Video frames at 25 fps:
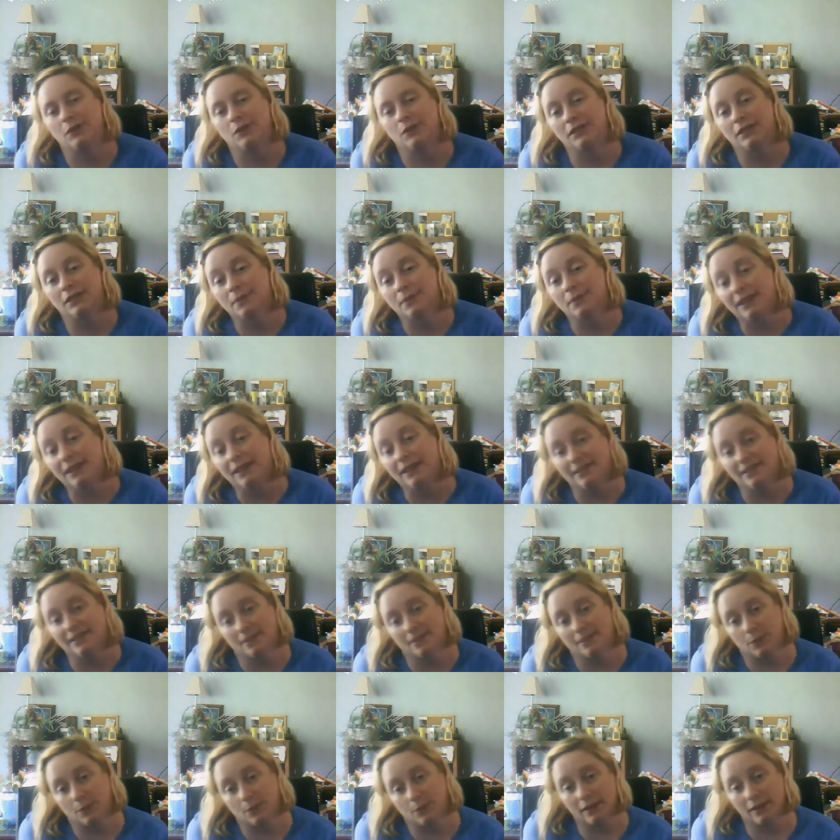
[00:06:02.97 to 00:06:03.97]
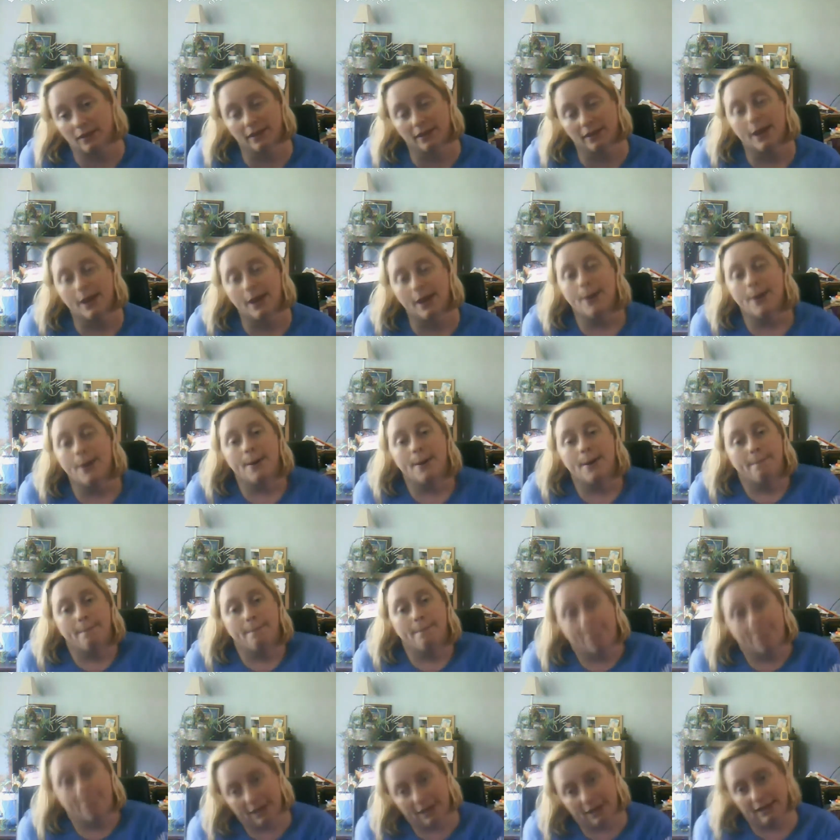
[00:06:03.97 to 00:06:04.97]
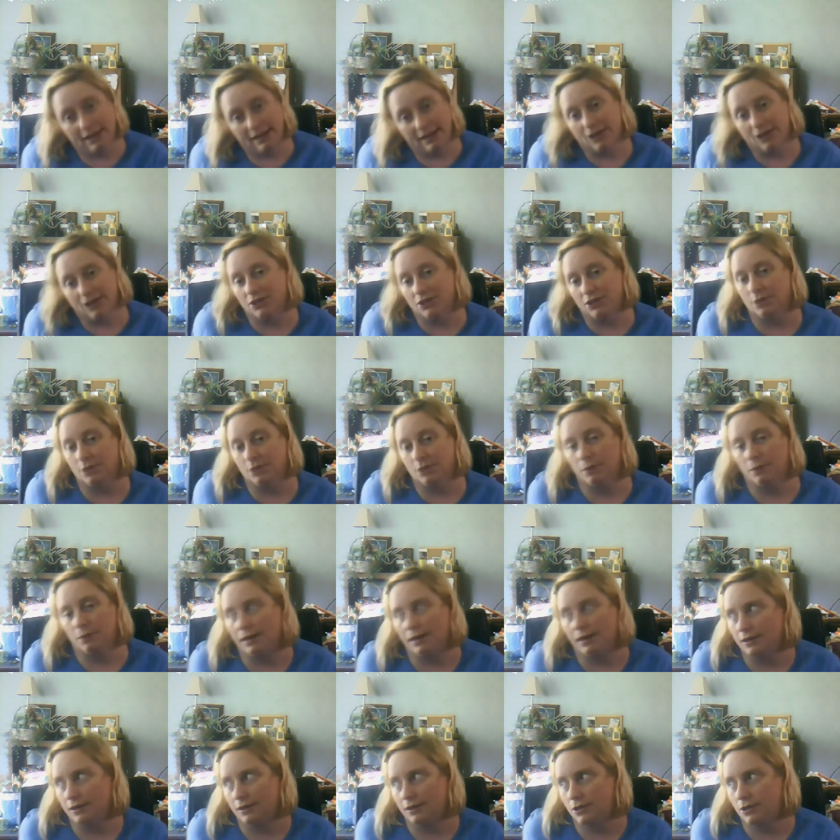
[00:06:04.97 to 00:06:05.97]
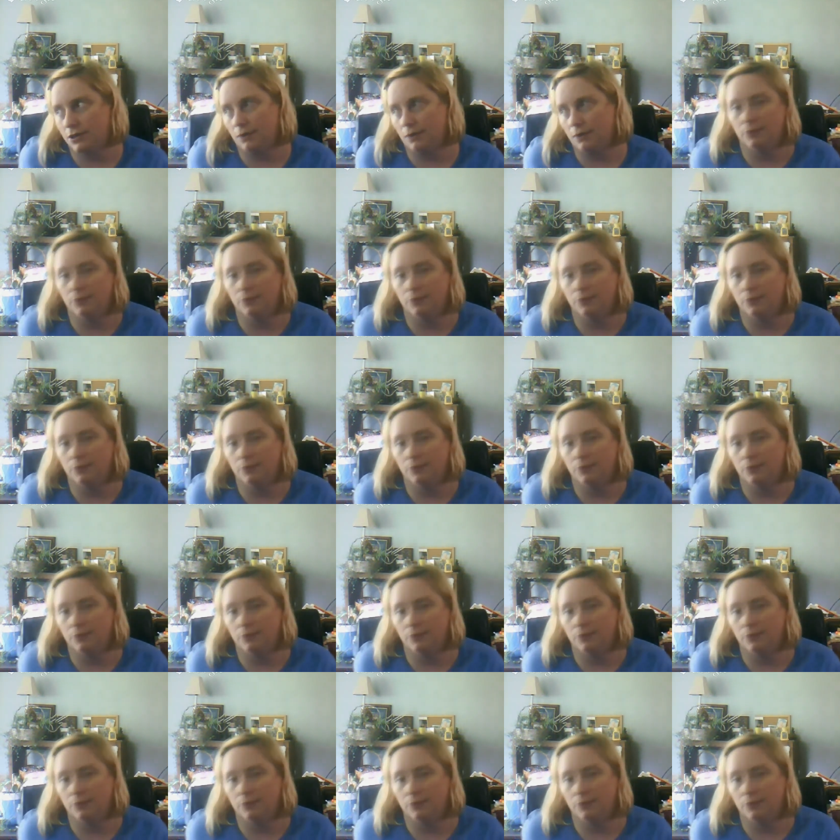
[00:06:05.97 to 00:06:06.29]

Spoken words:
experiences with. But I just wanted to